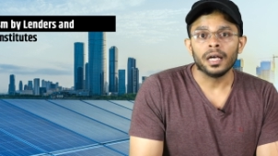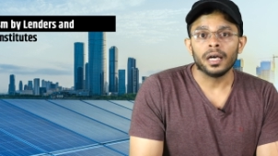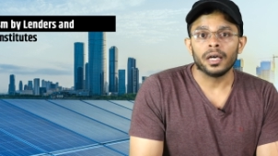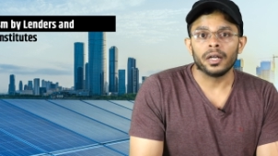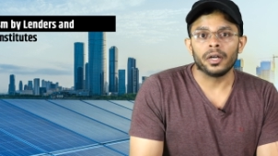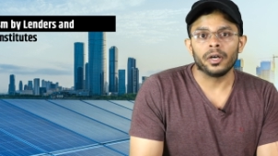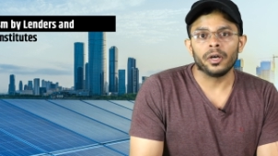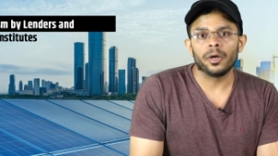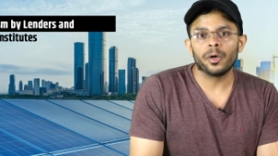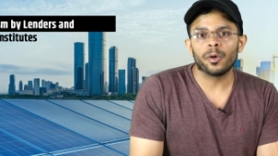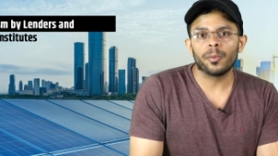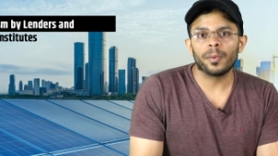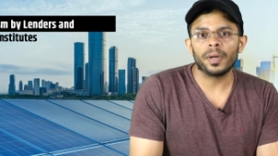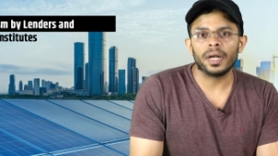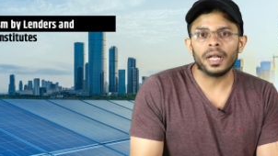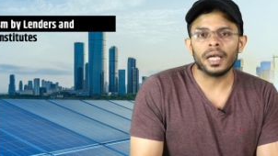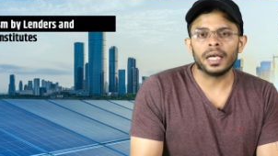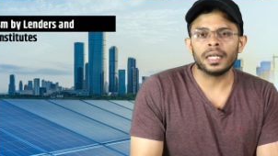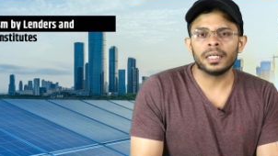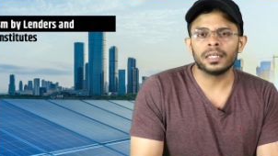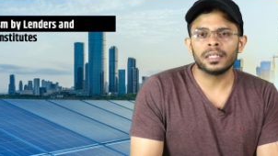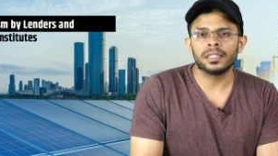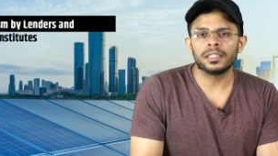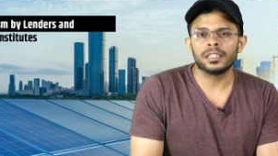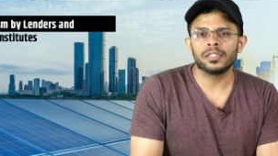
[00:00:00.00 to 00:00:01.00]
Renewable
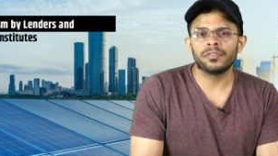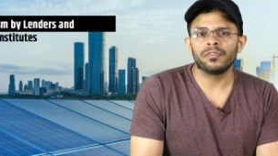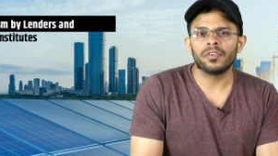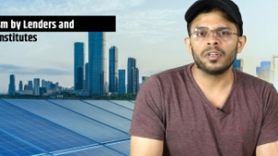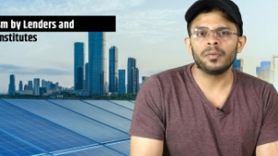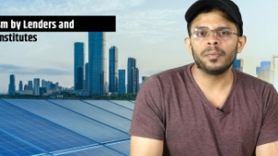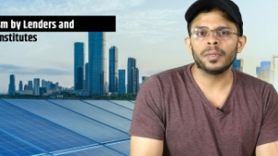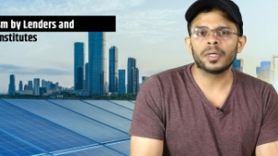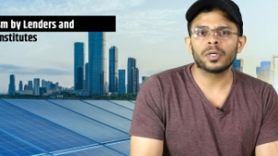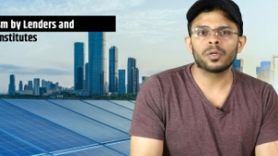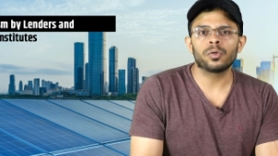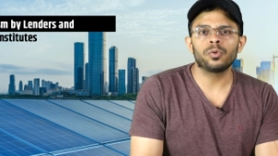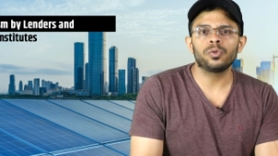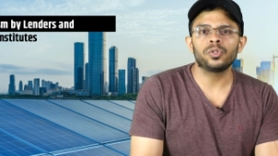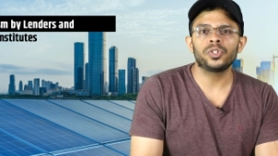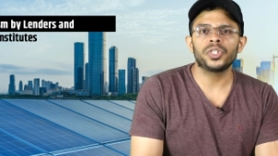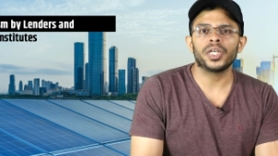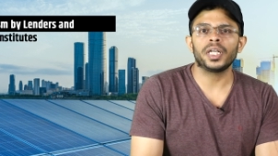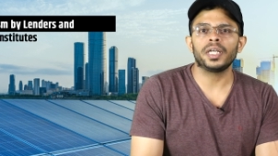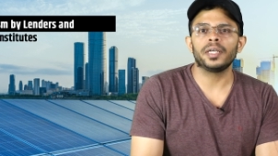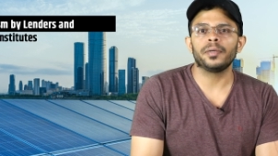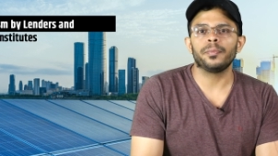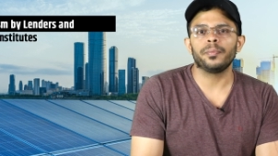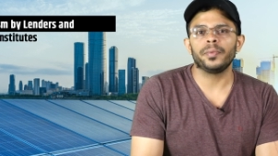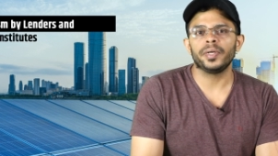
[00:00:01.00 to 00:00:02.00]
energy will be
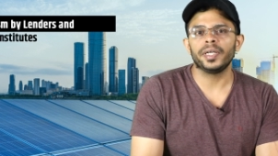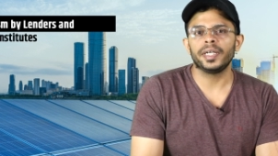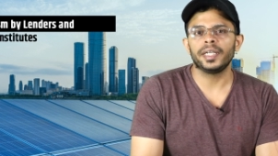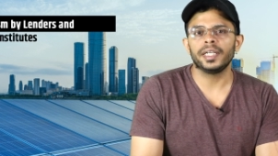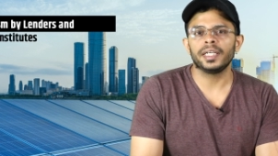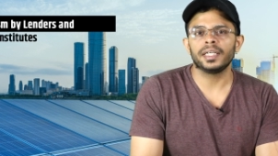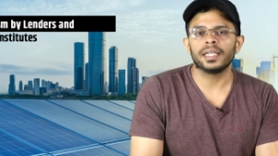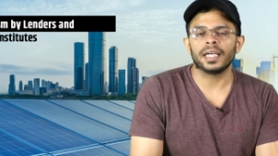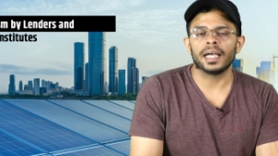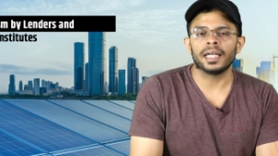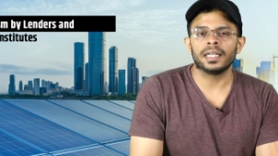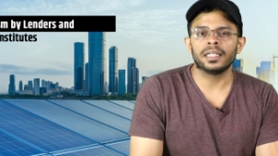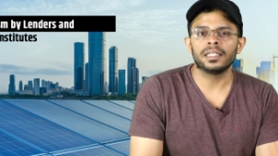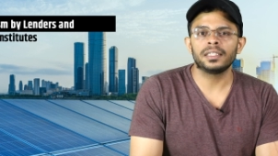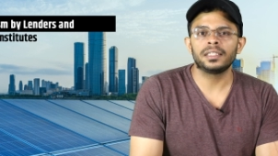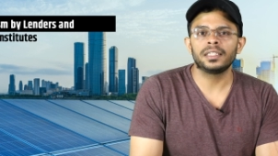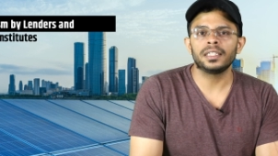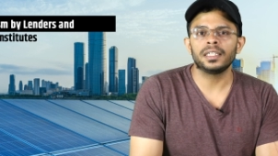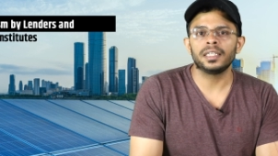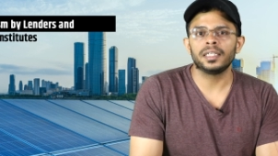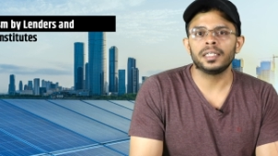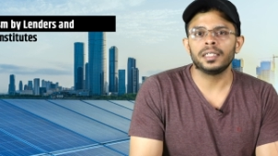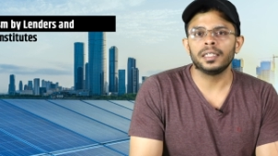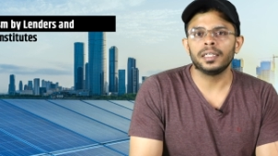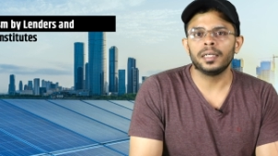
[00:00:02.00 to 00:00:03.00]
crucial in meeting
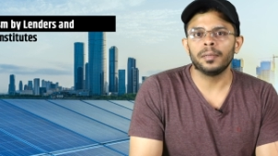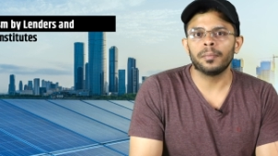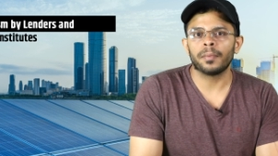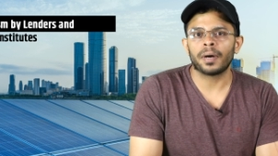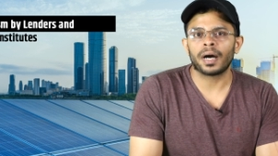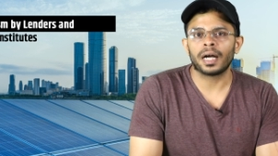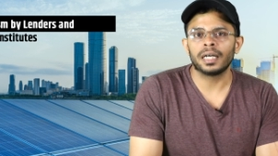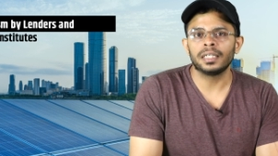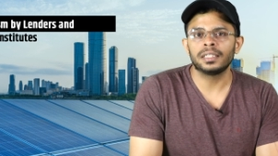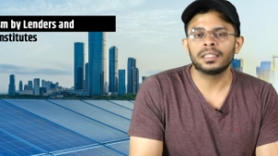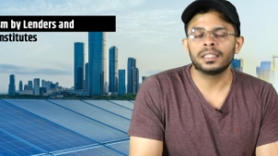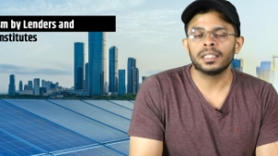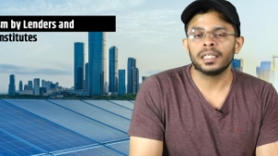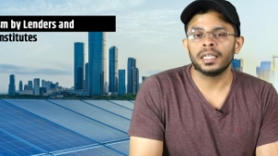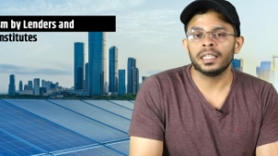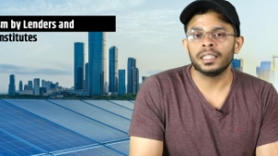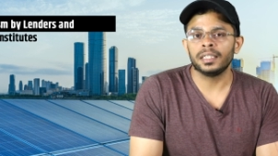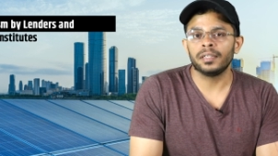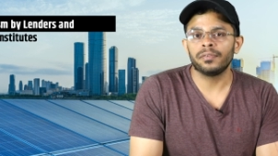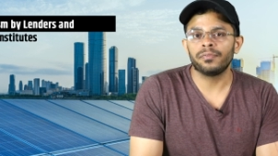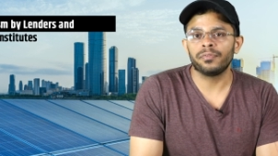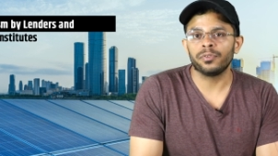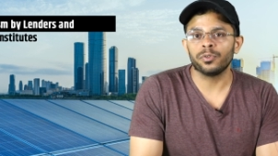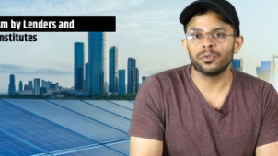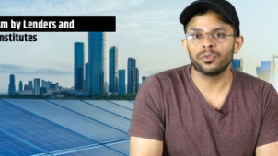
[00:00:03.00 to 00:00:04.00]
energy demands in
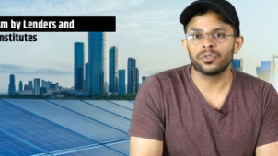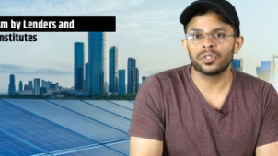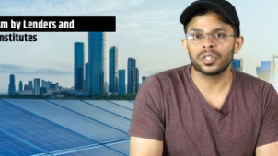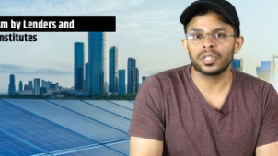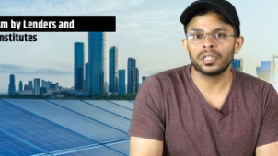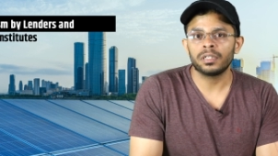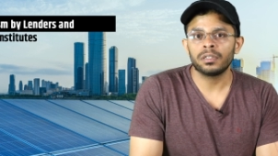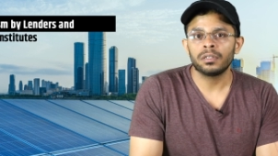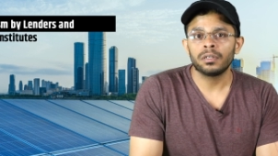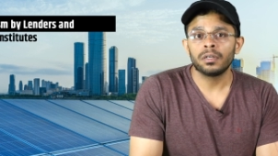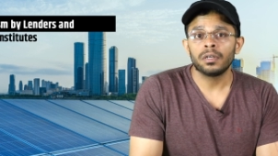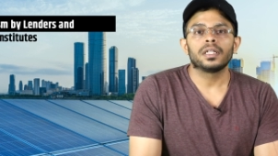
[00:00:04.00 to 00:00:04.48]
the future